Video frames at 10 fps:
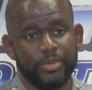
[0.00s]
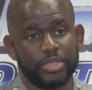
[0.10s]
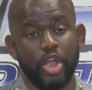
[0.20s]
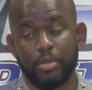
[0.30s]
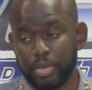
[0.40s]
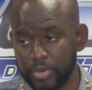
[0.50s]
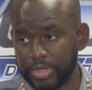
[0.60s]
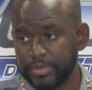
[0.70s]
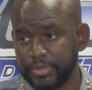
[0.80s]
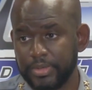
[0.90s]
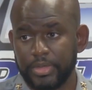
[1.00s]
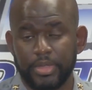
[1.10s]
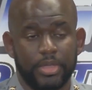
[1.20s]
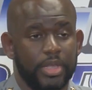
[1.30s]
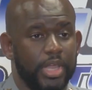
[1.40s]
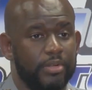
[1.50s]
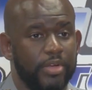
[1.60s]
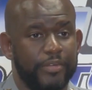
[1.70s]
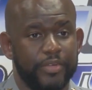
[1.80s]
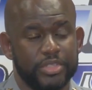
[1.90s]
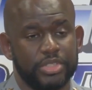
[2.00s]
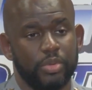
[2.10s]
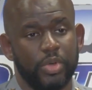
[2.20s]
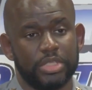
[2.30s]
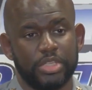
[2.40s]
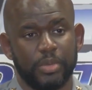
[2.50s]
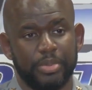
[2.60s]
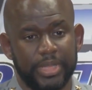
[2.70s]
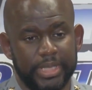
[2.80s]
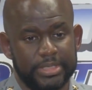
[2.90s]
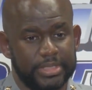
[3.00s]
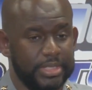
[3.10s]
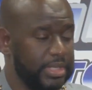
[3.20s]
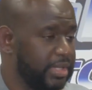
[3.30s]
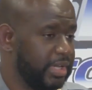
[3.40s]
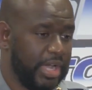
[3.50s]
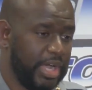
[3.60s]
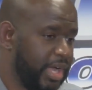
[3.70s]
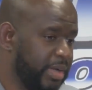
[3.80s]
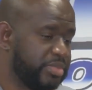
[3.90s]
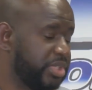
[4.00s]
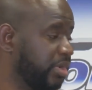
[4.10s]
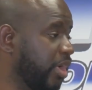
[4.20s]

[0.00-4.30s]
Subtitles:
Chief Jakari Young says the 26-year-old officer remains in